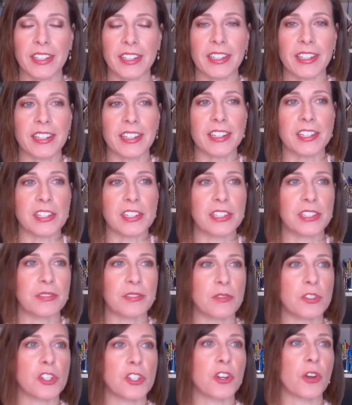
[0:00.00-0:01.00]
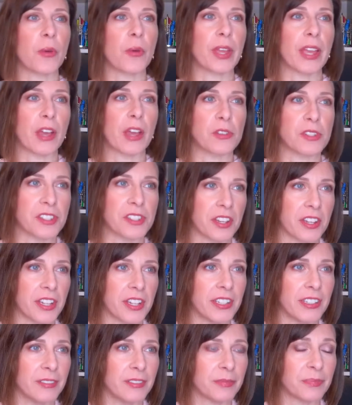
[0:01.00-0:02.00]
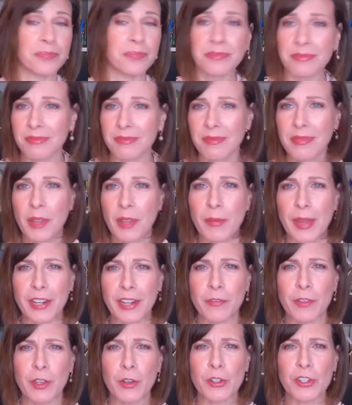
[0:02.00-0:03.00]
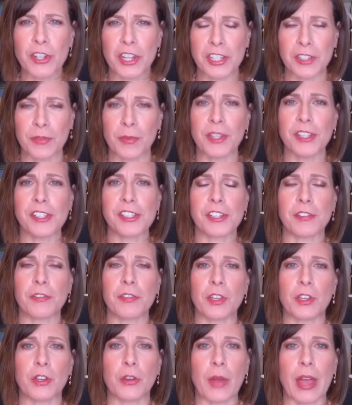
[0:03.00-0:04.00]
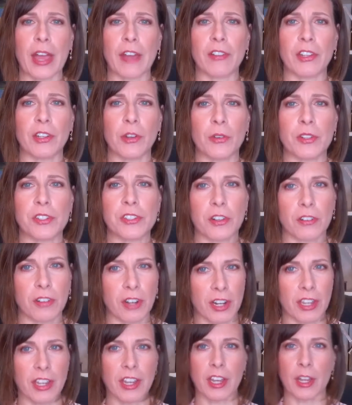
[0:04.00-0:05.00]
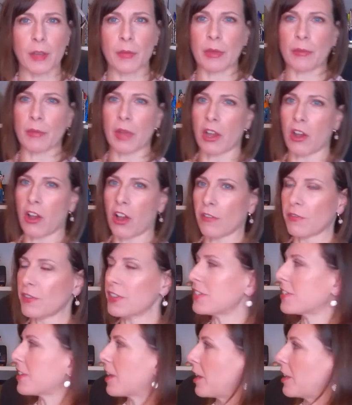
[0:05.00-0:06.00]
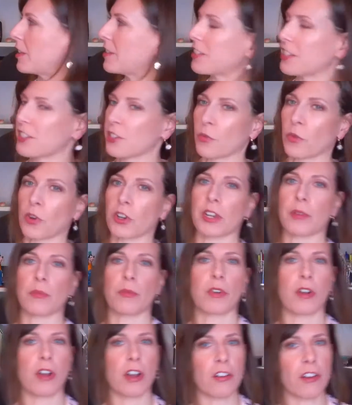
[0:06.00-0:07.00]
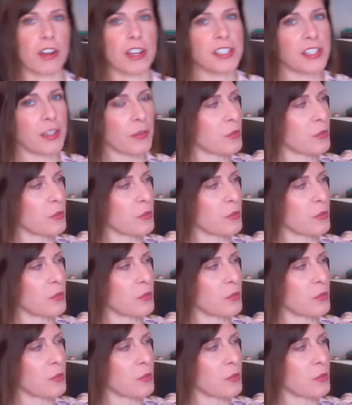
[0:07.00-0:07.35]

It is snowing outside. Made a few adjustments if you haven't noticed already. I am in my office. Uh, this is a work in progress.